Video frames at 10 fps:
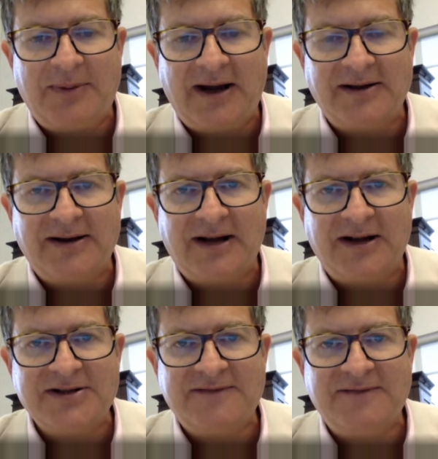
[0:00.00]
out in the
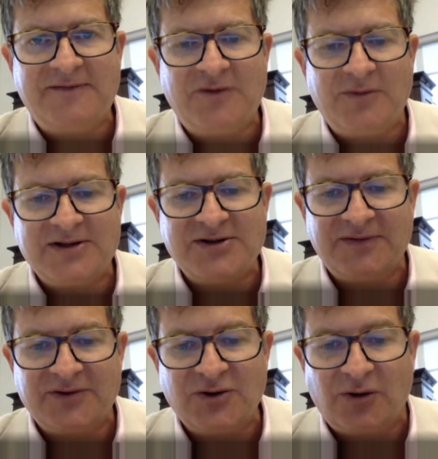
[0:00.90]
last few minutes of
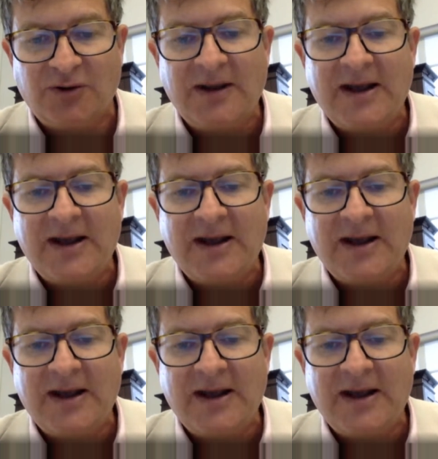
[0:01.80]
the talk.